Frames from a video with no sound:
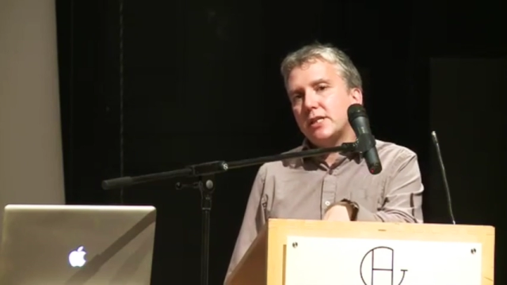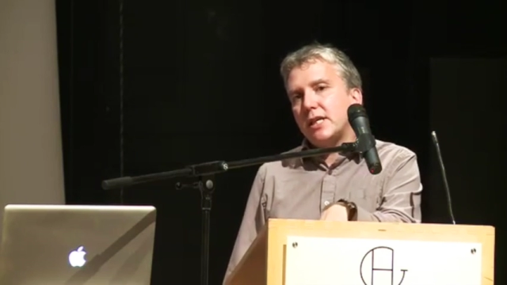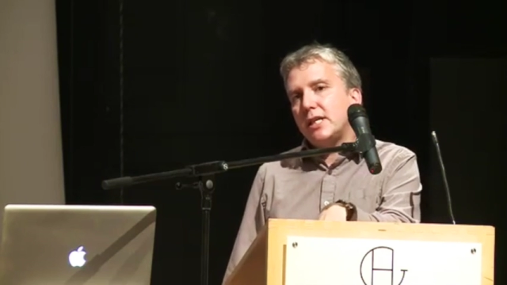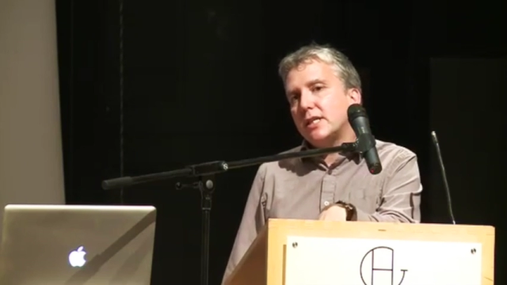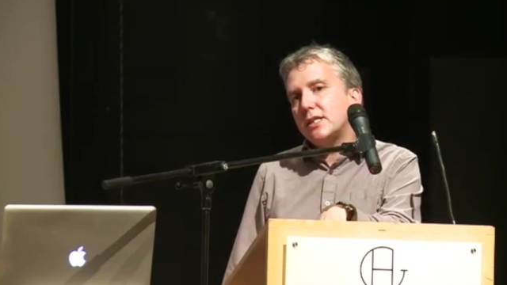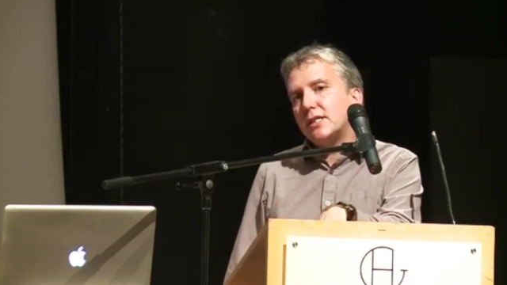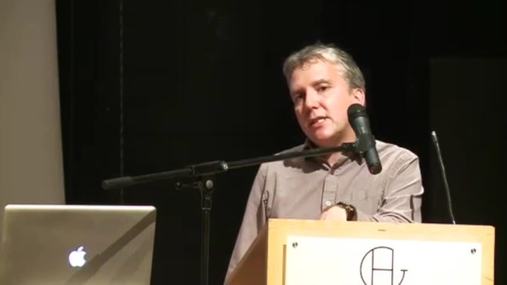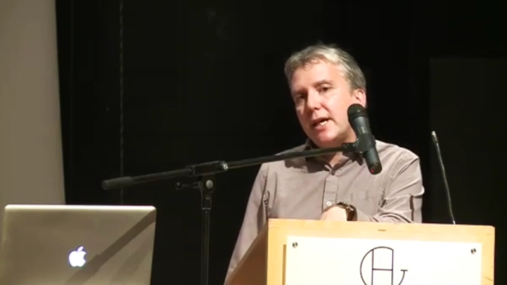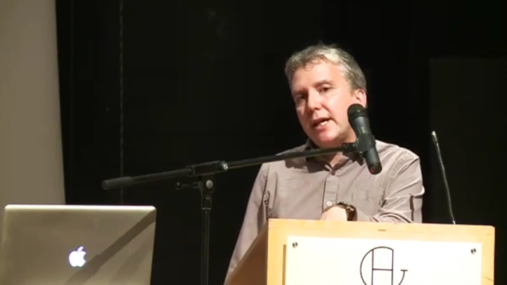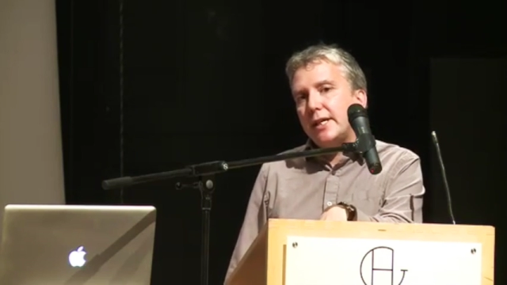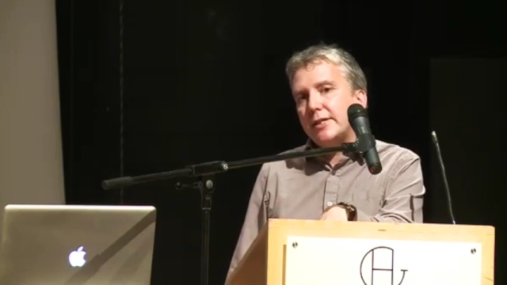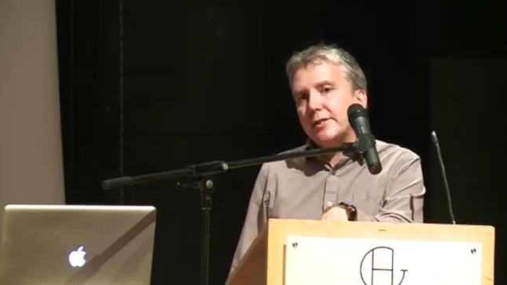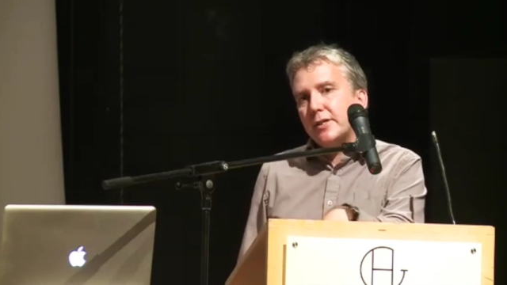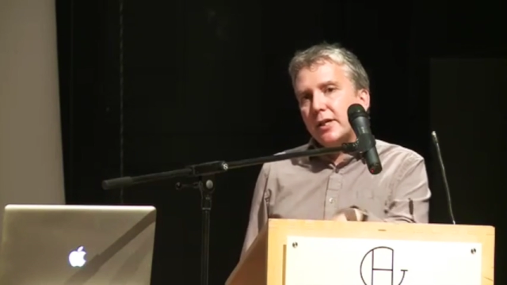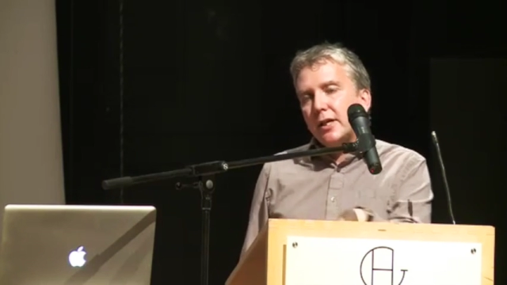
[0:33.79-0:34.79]
in a
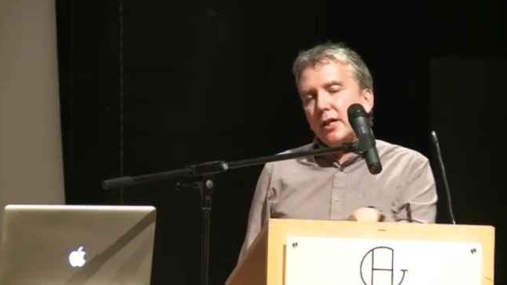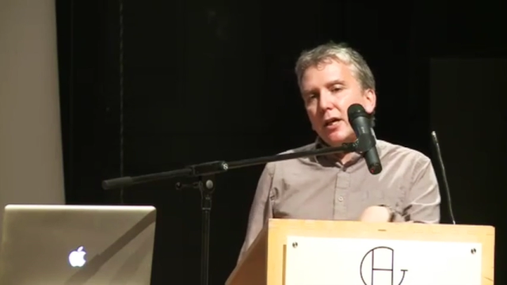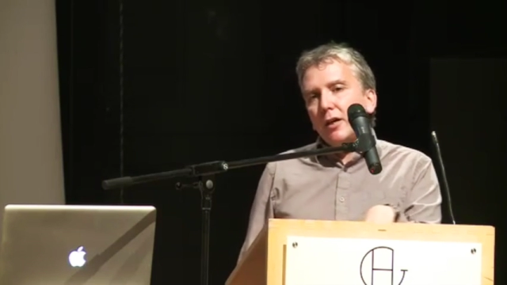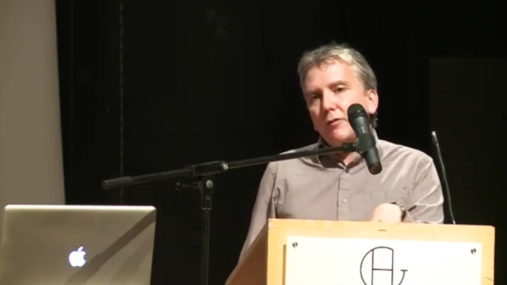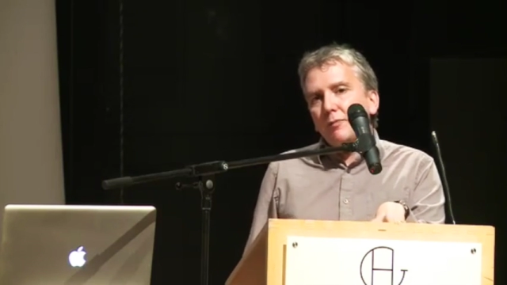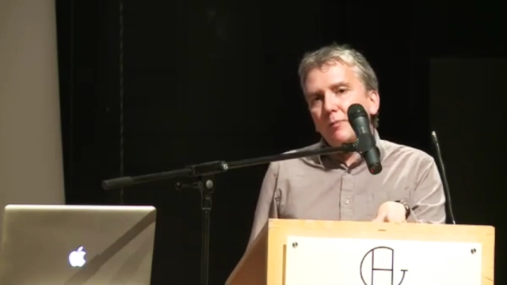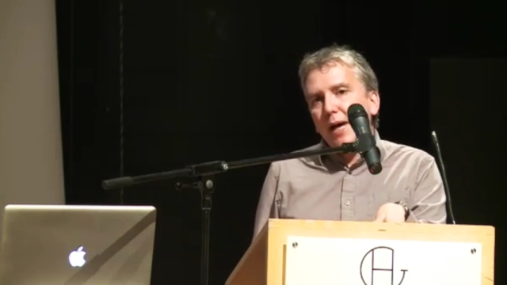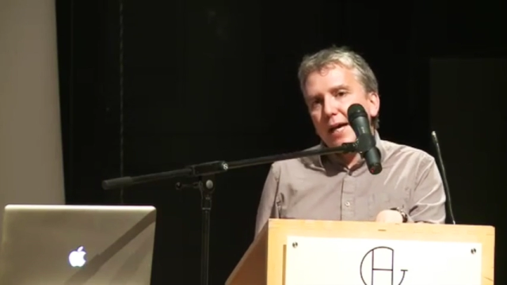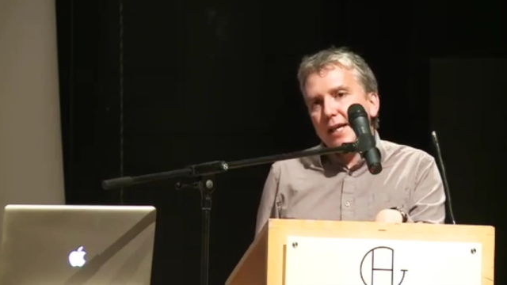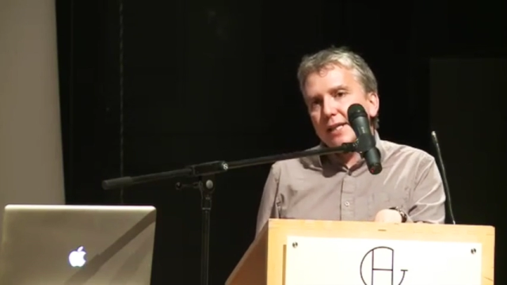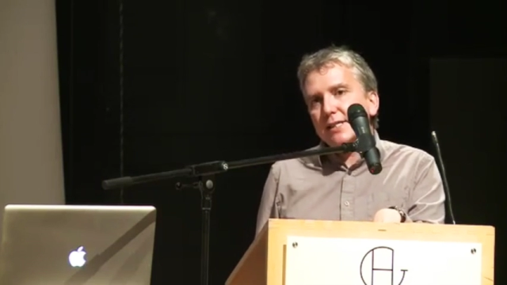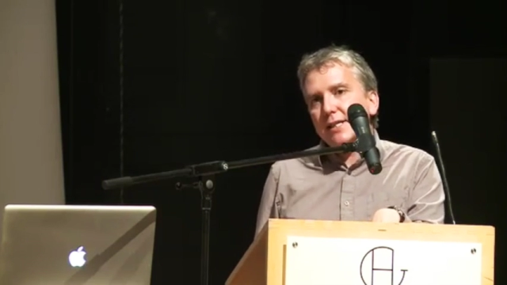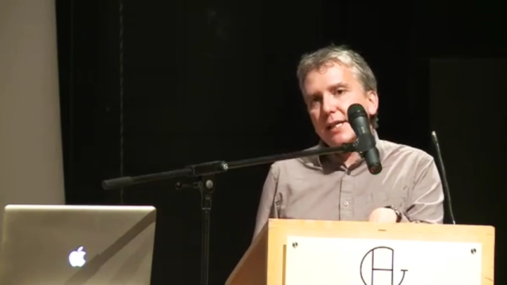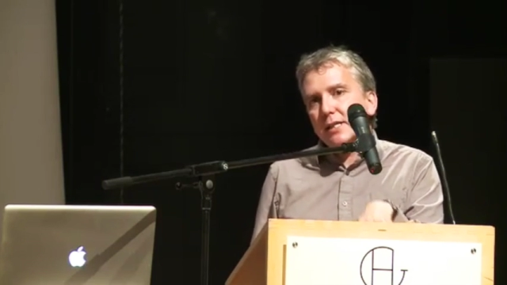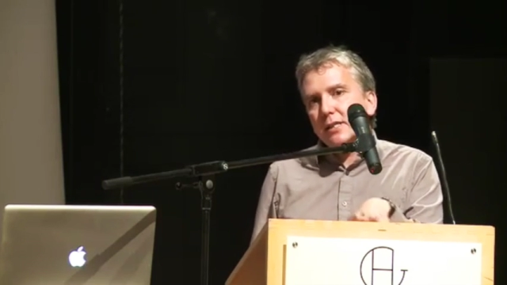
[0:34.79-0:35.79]
state of
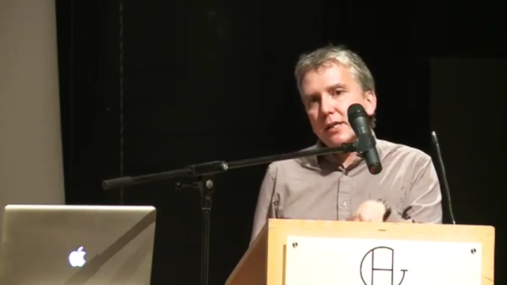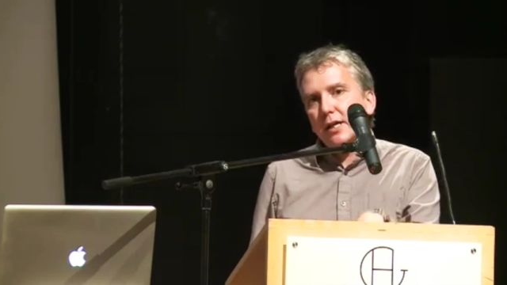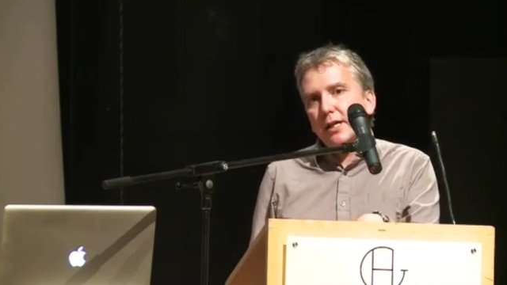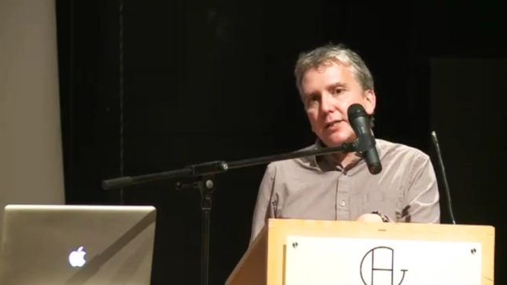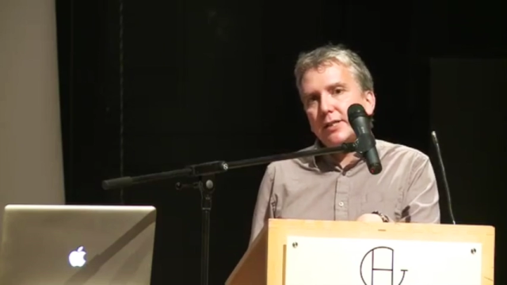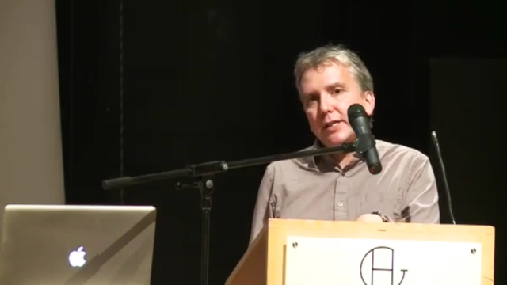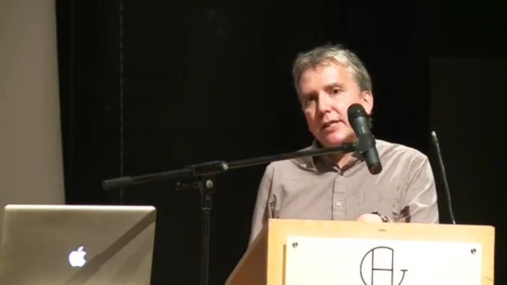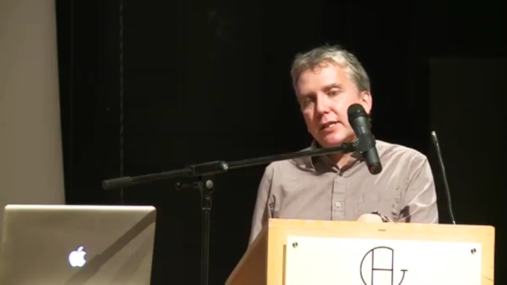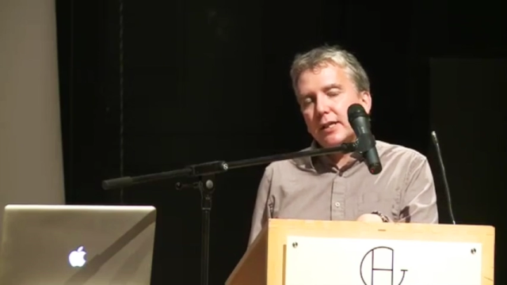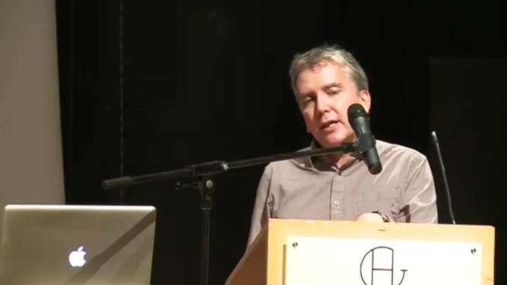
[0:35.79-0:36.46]
panicked anxiety,